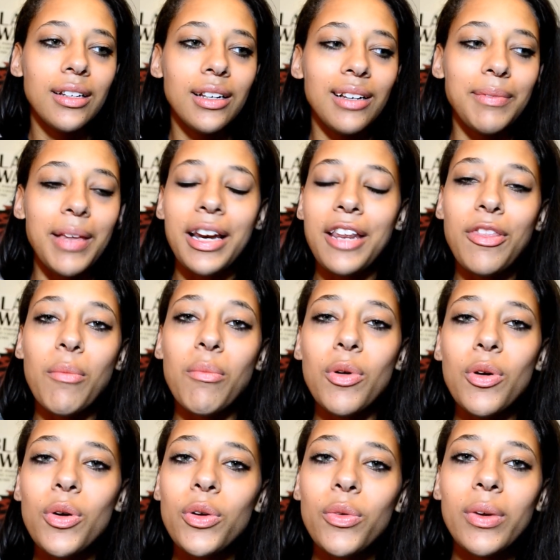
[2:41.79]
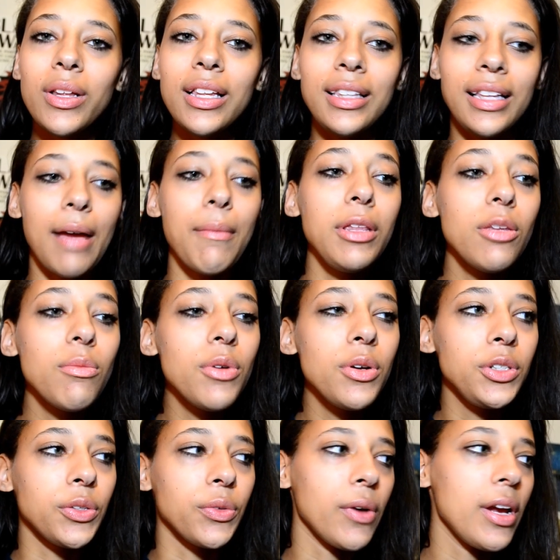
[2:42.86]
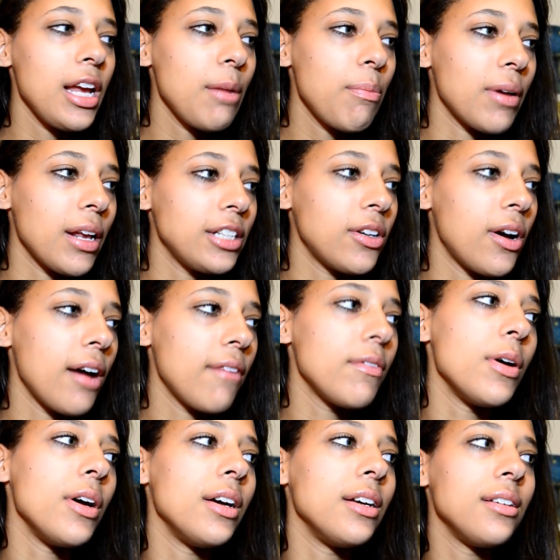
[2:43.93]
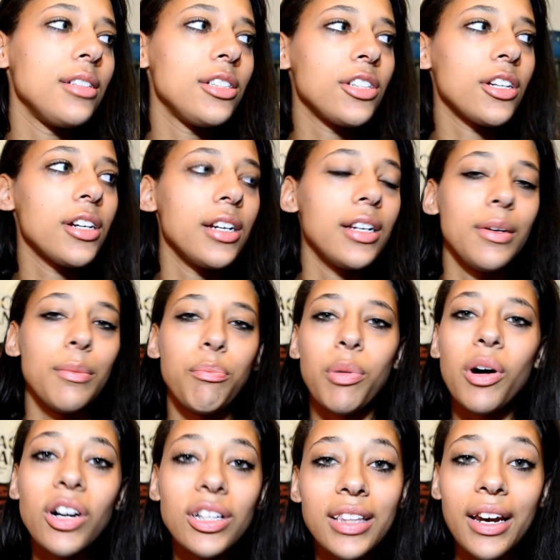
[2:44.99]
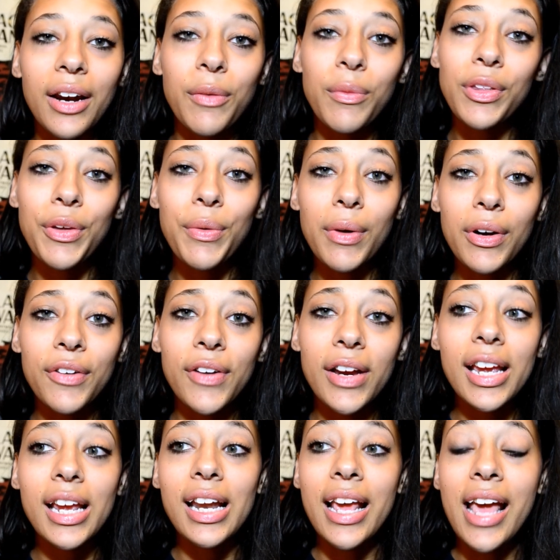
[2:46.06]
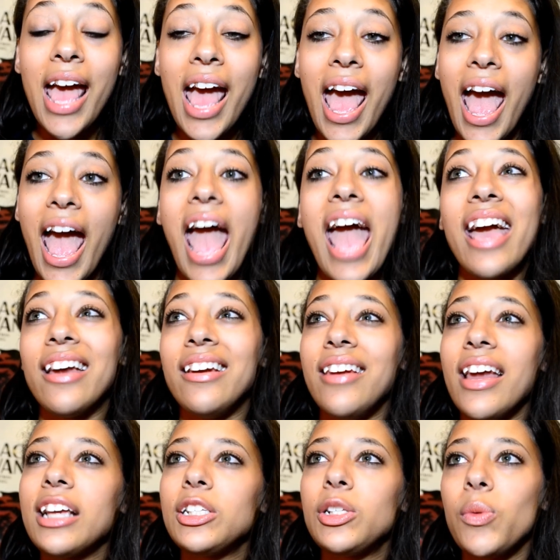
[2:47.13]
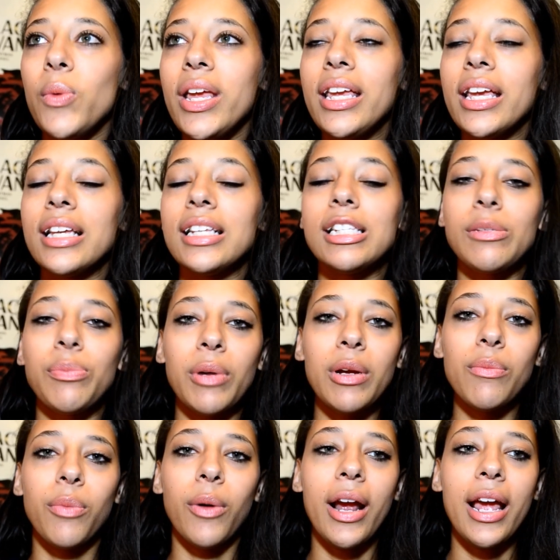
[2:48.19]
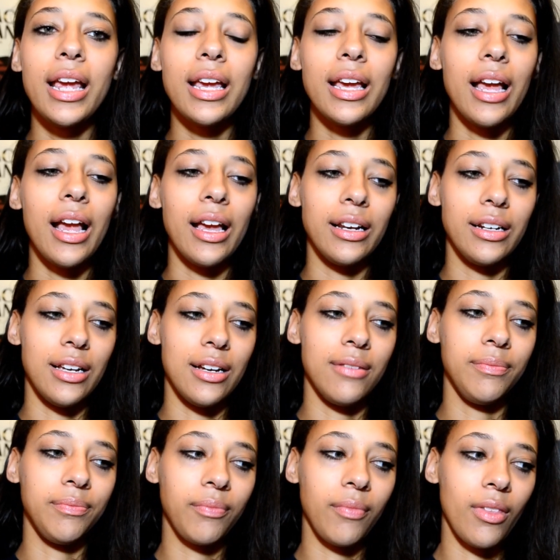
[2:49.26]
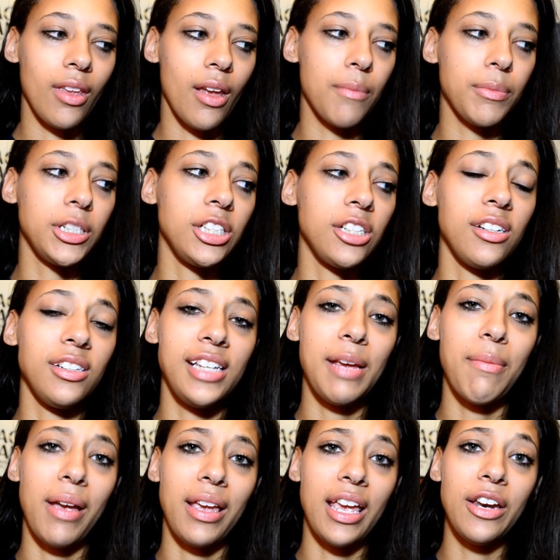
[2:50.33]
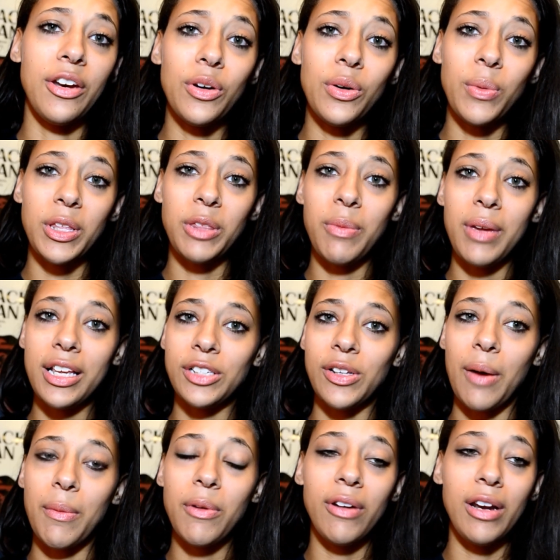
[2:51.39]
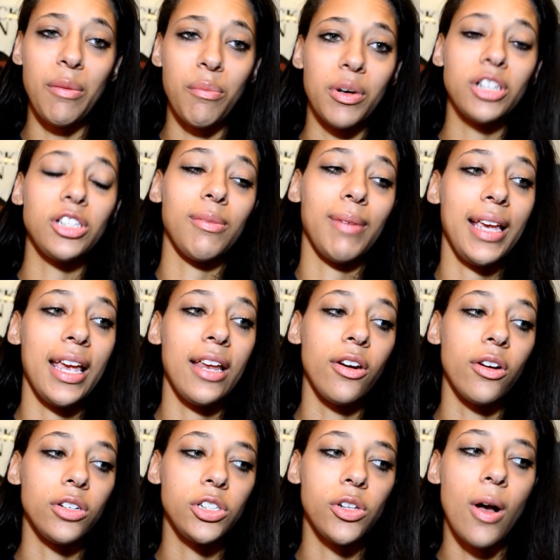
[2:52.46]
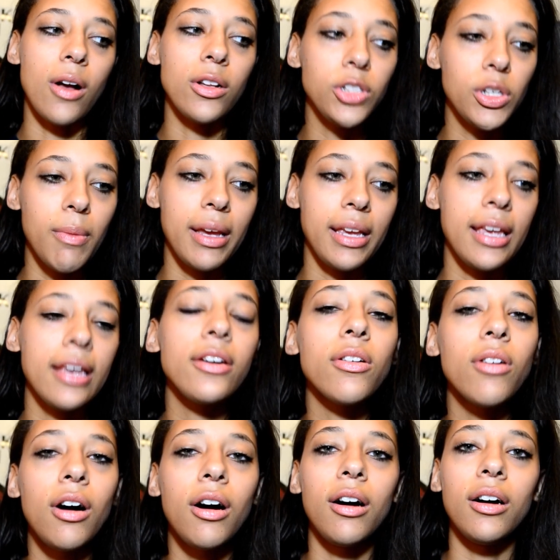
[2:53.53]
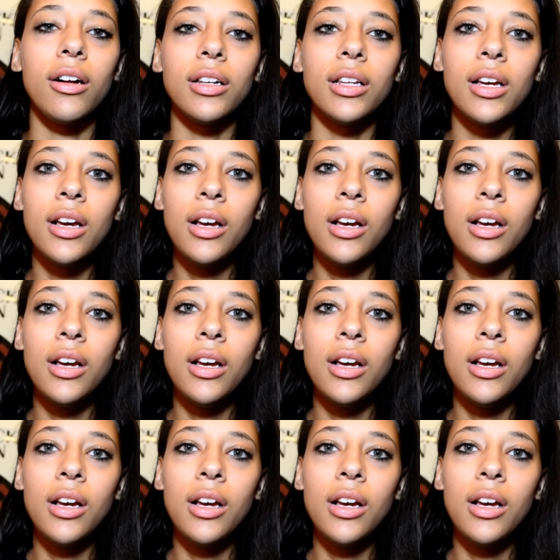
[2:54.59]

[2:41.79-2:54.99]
I'm not in the mood really. Like I'm in the mood to read, but I don't have a certain book that I really want to read. And next week is spring break and um, I'm just going to take my Kindle with me. So I'll be reading books on my Kindle. So I'll do my Kindle haul